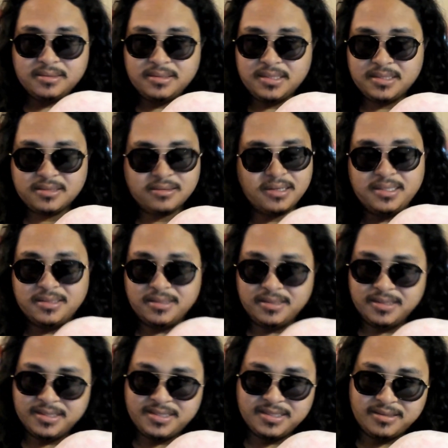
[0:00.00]
It's crazy.
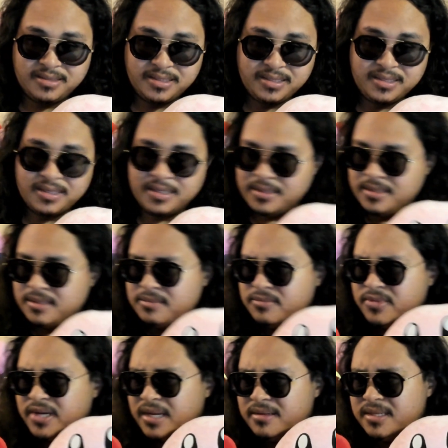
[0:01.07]
That's all I got. Like,
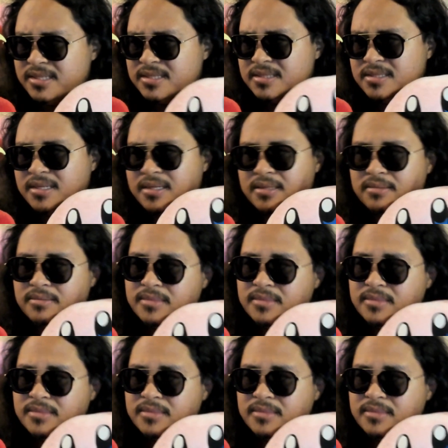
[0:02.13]
reality's insane.